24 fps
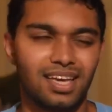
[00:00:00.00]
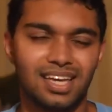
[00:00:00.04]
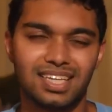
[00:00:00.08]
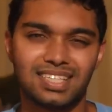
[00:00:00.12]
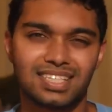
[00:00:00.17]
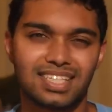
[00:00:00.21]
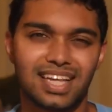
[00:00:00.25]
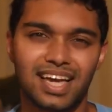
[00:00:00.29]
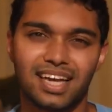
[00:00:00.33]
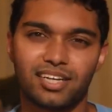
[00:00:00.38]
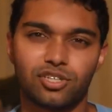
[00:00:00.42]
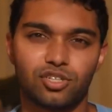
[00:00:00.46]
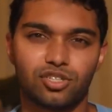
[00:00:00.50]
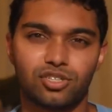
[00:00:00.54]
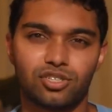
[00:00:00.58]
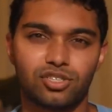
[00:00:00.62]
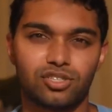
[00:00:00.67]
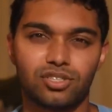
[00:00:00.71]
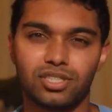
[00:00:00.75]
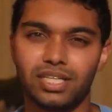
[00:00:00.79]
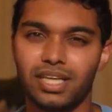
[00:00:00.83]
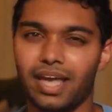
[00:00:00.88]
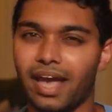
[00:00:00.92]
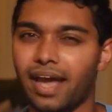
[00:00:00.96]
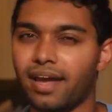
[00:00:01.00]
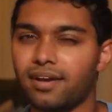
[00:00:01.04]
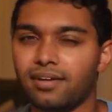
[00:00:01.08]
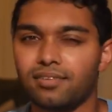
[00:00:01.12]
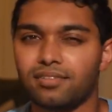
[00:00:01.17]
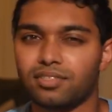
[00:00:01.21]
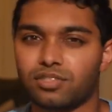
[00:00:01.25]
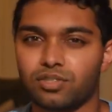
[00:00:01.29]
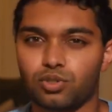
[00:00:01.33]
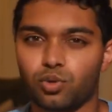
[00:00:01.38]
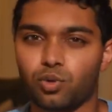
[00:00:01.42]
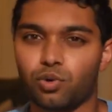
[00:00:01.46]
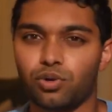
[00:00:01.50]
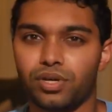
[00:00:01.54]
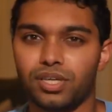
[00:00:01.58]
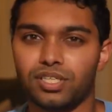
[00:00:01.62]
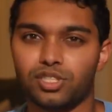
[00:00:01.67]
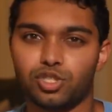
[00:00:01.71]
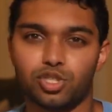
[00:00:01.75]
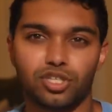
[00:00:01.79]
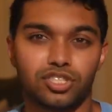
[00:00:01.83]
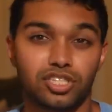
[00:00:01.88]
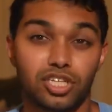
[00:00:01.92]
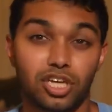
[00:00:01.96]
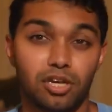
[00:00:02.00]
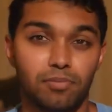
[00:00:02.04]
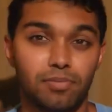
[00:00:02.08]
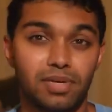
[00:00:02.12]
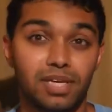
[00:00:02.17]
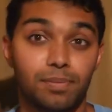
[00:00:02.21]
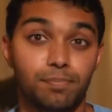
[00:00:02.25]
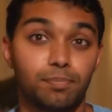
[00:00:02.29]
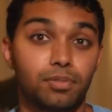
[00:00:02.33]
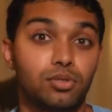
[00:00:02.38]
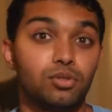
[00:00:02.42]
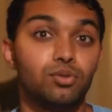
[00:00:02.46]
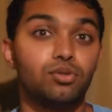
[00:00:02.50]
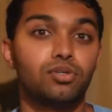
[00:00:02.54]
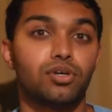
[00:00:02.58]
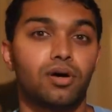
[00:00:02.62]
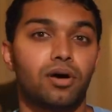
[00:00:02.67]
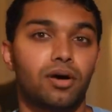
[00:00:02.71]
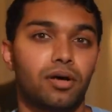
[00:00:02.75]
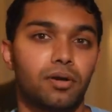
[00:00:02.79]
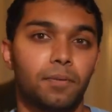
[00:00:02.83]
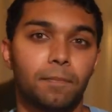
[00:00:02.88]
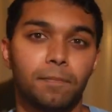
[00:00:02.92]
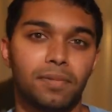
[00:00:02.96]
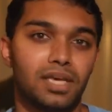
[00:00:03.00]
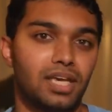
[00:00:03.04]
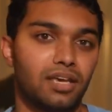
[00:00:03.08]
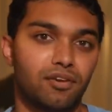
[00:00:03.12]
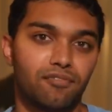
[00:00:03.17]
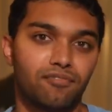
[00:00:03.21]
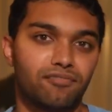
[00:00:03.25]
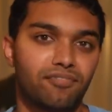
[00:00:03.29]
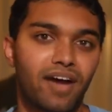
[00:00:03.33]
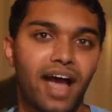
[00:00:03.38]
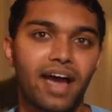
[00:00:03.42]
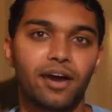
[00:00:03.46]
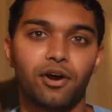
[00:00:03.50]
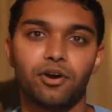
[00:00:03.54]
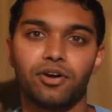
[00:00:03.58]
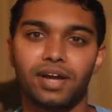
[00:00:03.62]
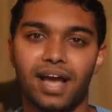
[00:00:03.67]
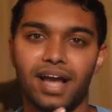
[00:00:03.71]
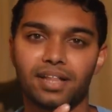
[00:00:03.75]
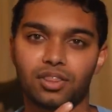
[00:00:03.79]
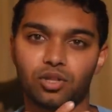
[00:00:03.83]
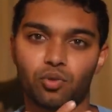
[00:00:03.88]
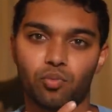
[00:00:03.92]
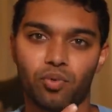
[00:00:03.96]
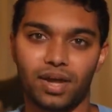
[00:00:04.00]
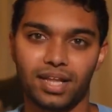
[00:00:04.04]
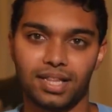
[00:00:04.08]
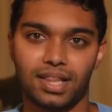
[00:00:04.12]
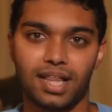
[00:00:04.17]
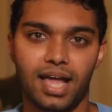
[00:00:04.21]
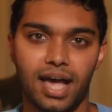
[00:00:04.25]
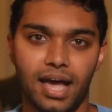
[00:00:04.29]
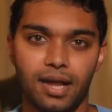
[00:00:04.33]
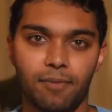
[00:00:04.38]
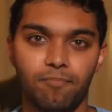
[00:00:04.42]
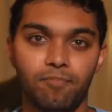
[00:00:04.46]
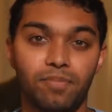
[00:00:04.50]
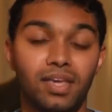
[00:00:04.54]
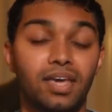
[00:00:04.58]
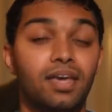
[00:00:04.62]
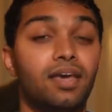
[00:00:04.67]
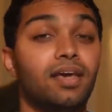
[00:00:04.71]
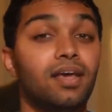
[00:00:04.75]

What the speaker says: is that the end of the story is just going to be Pluton being fired at the red line.